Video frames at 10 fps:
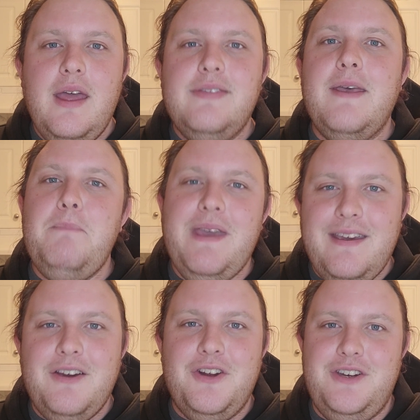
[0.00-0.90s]
It's like
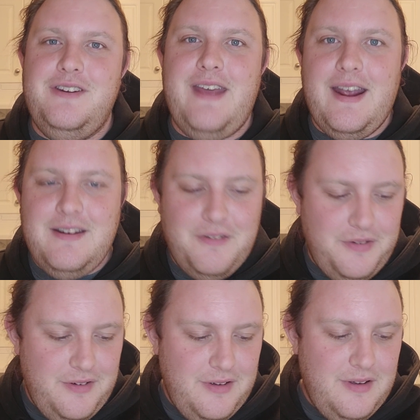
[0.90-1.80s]
being a good detective.
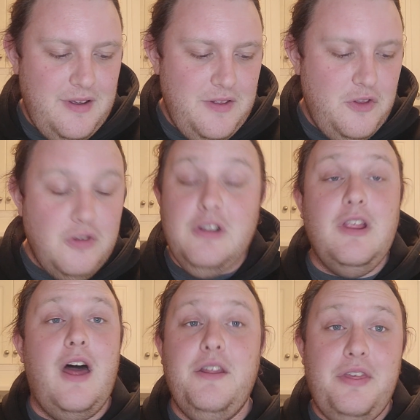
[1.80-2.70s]
There's a
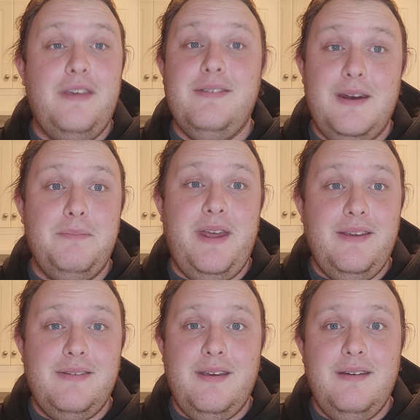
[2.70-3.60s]
lot of things that I'm
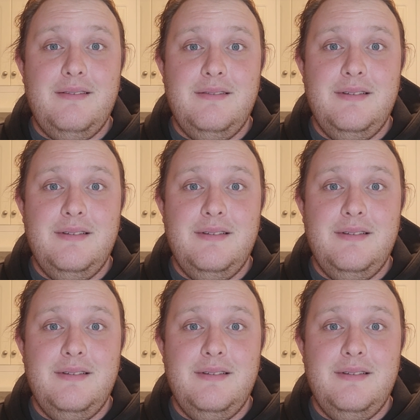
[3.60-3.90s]
tasting,